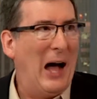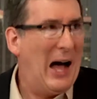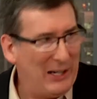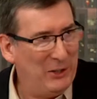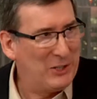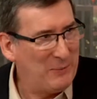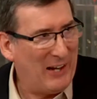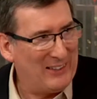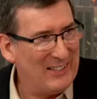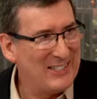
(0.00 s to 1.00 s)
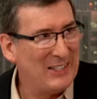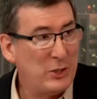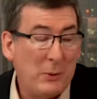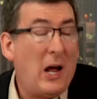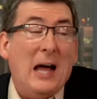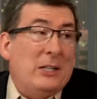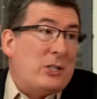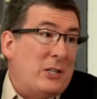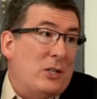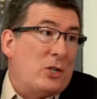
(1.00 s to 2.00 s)
argues about these things too. I
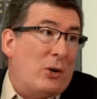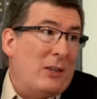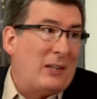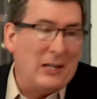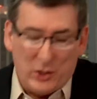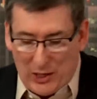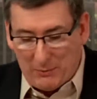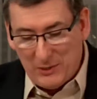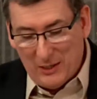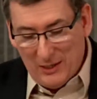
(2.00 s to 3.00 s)
just enjoy the King James.